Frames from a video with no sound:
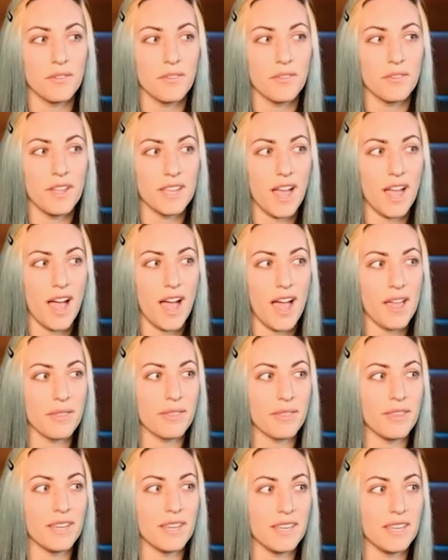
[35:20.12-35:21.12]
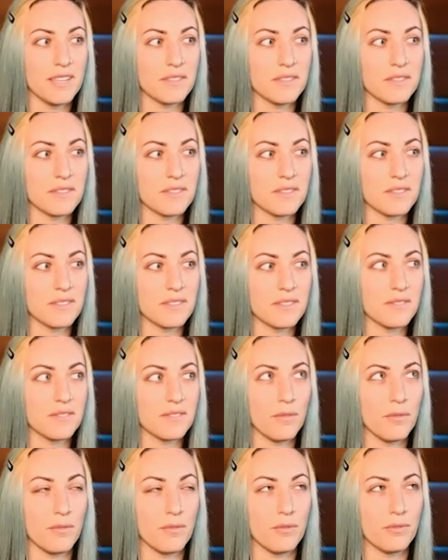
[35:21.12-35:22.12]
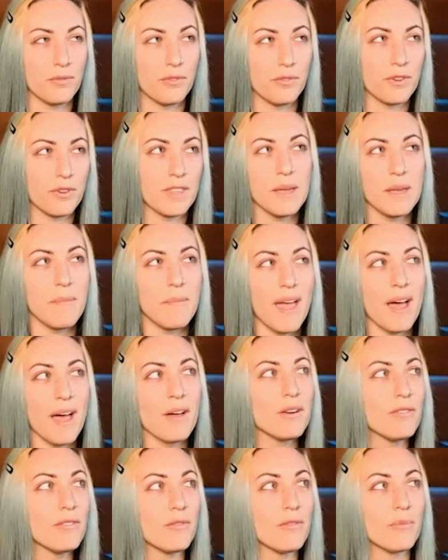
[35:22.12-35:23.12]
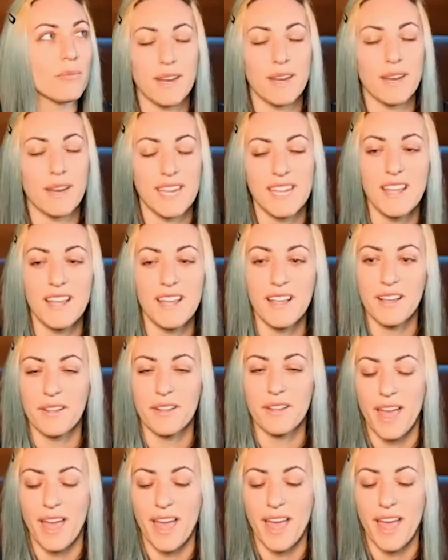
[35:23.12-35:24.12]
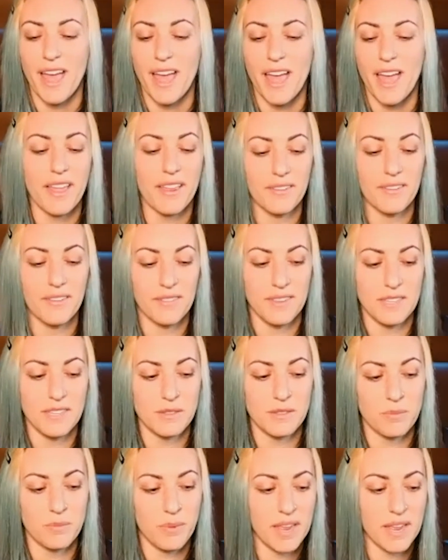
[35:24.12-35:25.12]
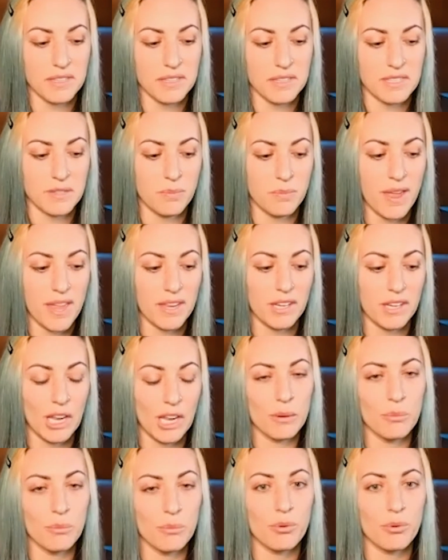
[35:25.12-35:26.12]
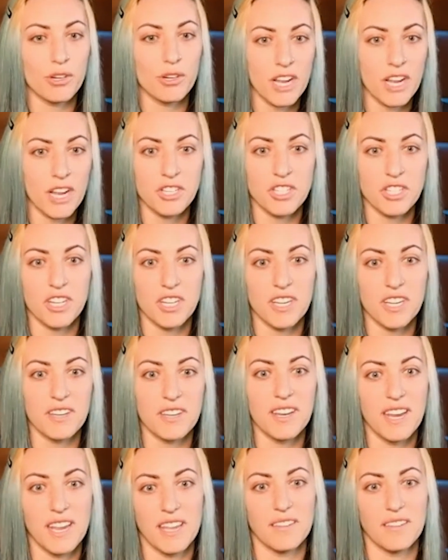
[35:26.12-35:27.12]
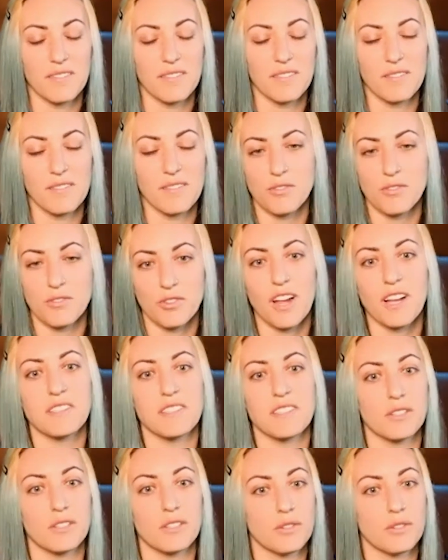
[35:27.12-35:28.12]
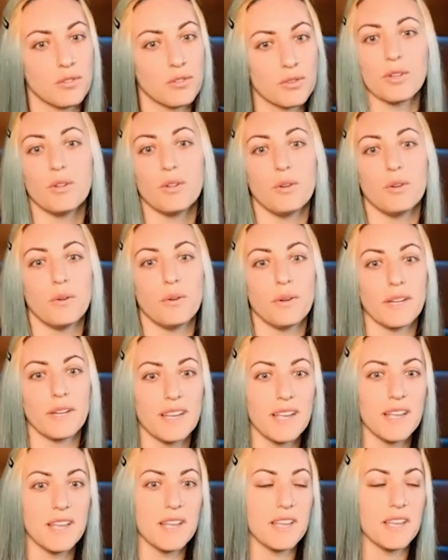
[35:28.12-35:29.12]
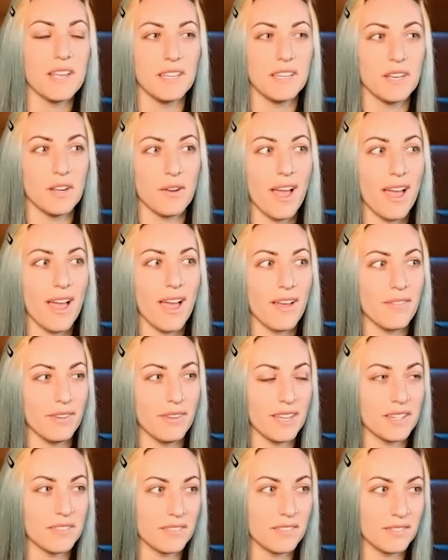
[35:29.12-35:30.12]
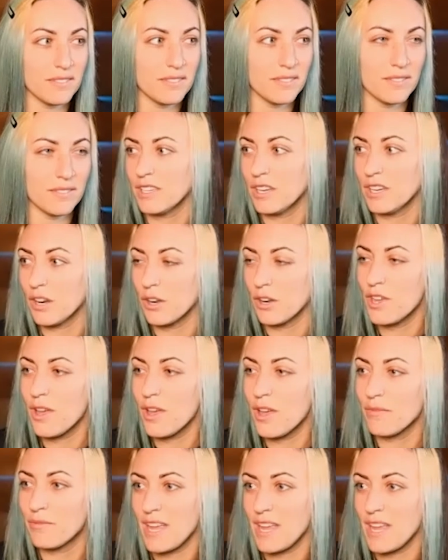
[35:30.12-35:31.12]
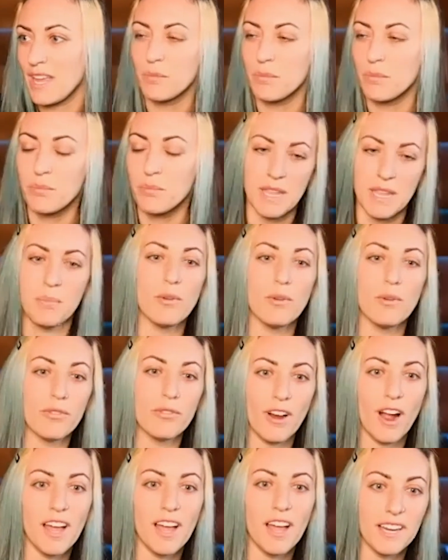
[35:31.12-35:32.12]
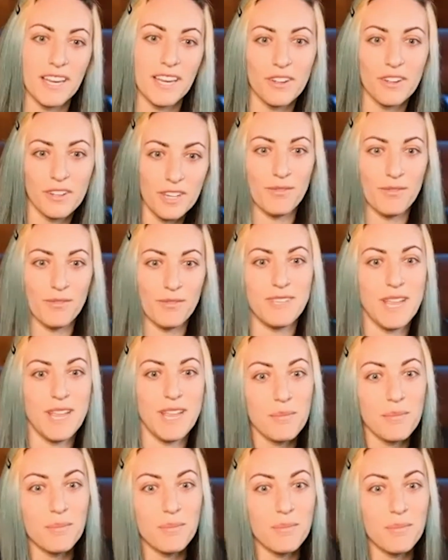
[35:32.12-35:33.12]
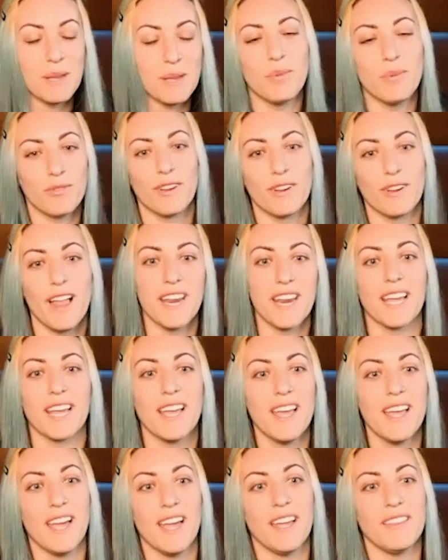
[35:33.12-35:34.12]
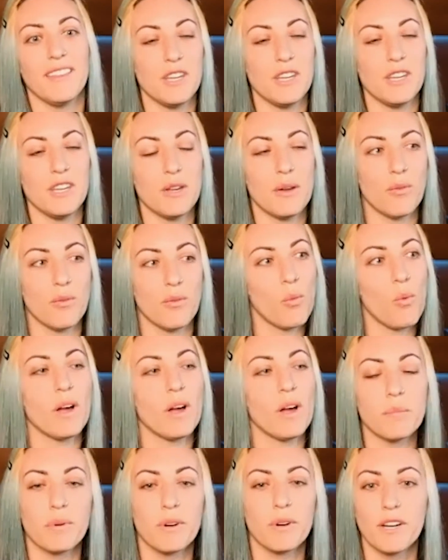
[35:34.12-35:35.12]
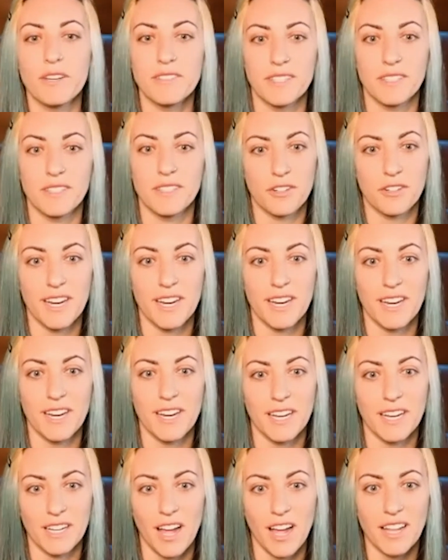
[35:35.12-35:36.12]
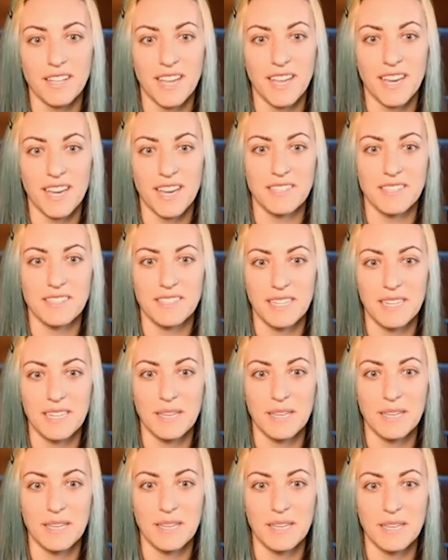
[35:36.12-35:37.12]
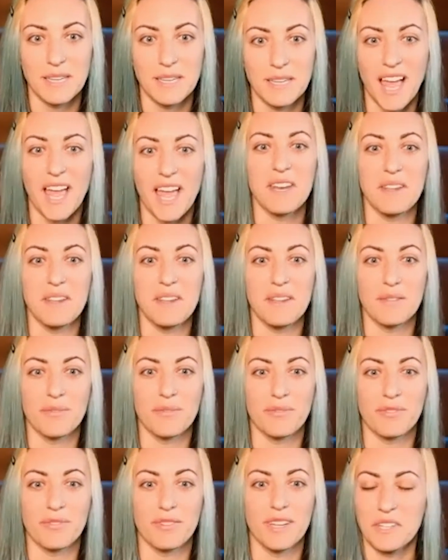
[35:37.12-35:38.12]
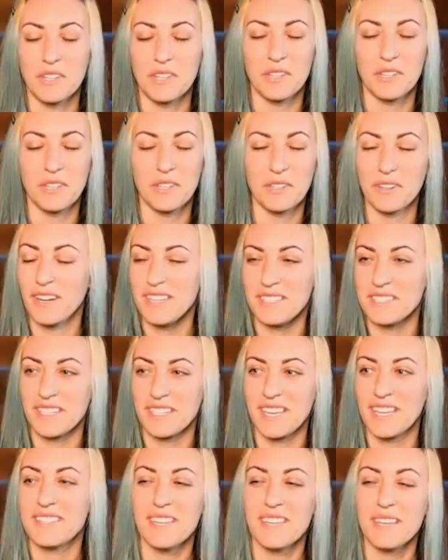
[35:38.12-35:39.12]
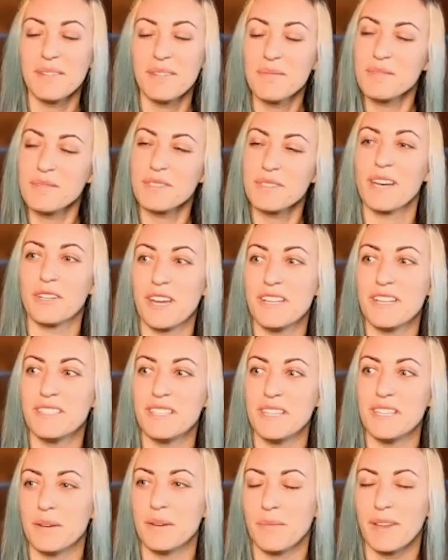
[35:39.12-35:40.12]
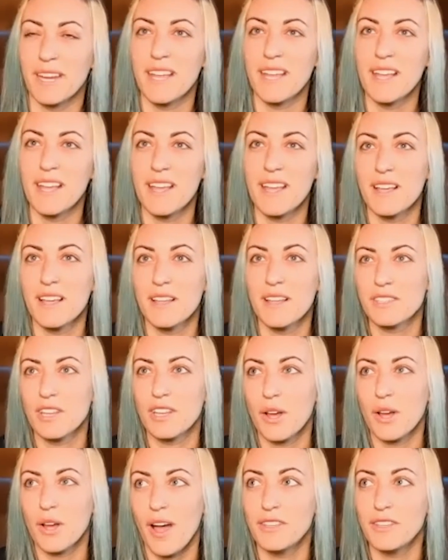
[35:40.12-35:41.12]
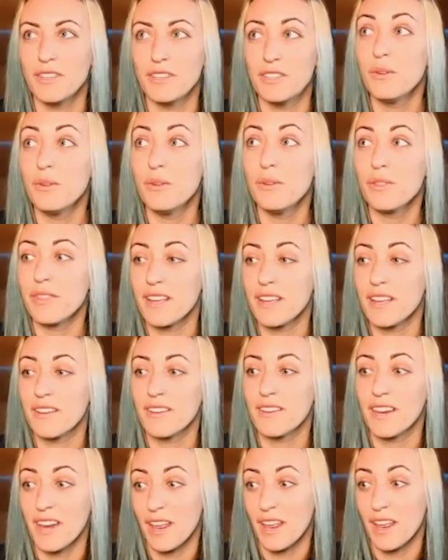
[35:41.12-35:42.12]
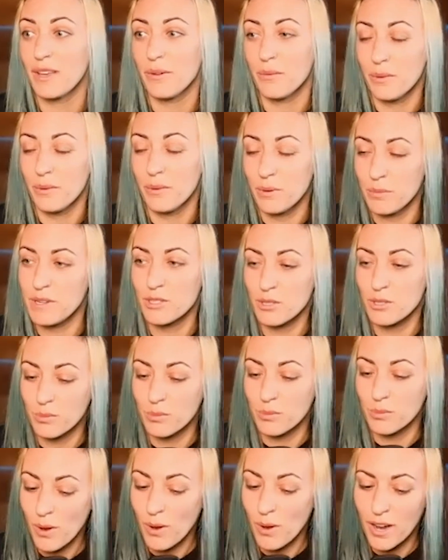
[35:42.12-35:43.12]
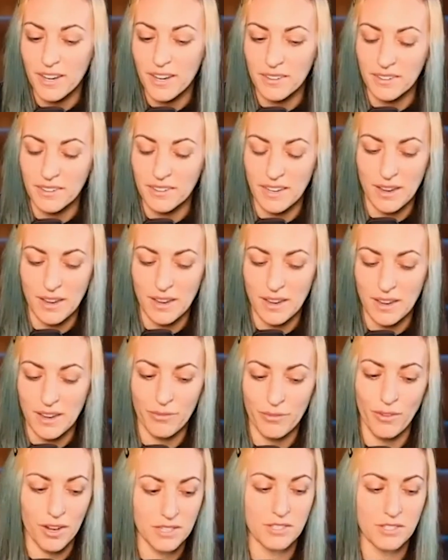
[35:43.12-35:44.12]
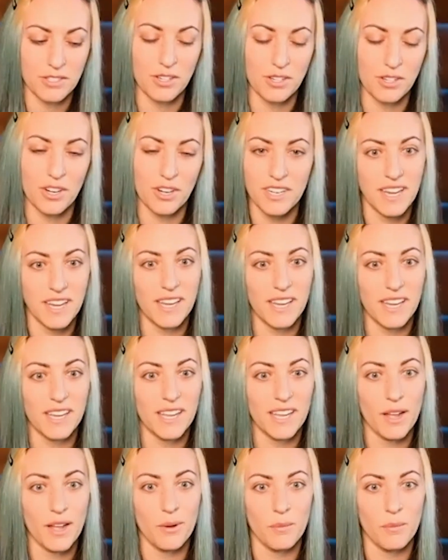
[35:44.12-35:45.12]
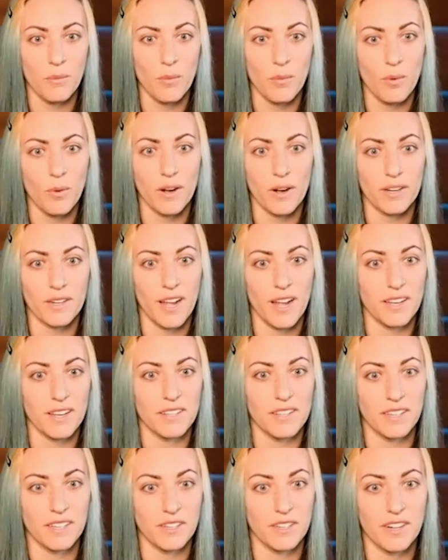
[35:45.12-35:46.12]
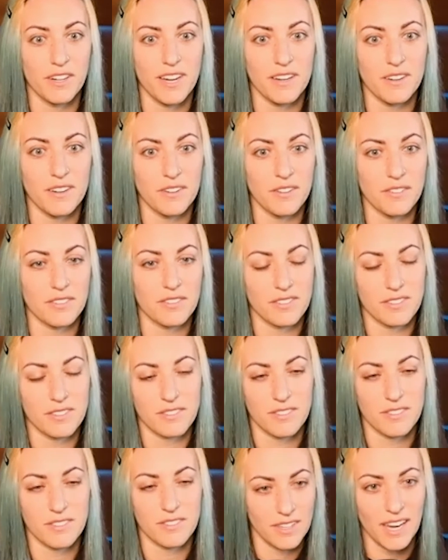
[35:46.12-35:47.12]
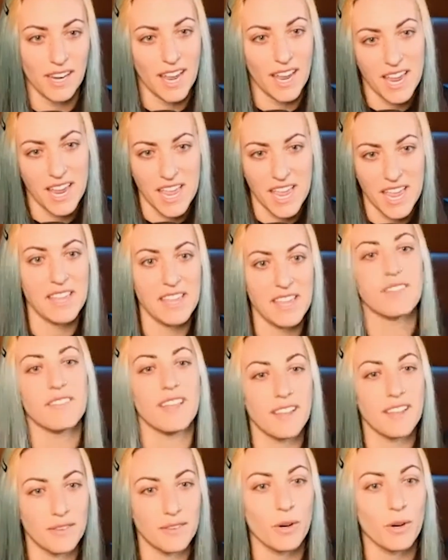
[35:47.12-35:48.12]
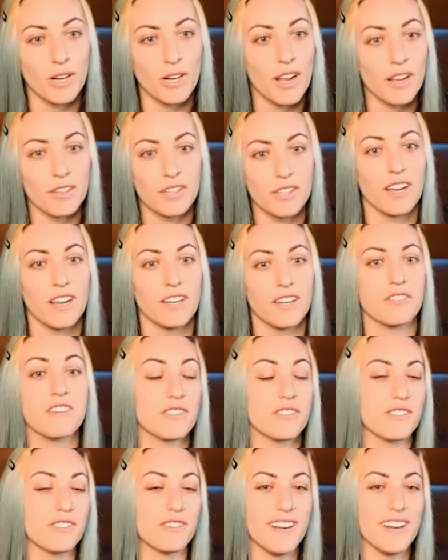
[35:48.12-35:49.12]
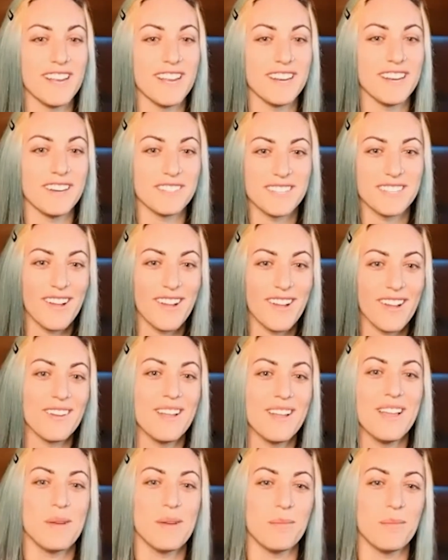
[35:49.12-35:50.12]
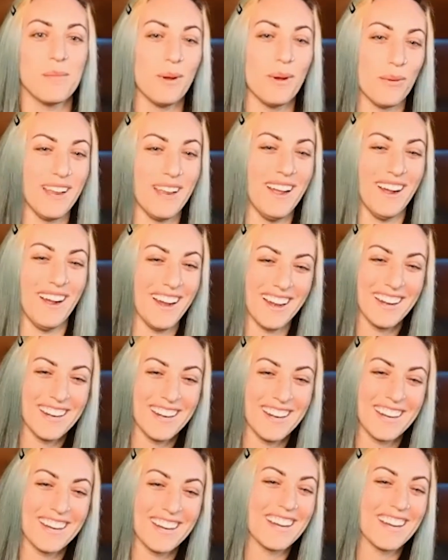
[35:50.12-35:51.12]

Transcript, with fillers: Like, I think it's for the amount of money that these bands spend on production and trucks and crew and, you know, having, you know, you have 10 people for audio, you have 10 people for lighting, and then you have one person creating content. It seems kind of crazy to me. So I do think, and I think it would be smart if artists started taking out more content creators. And I hate that we're called content creators now, but we are.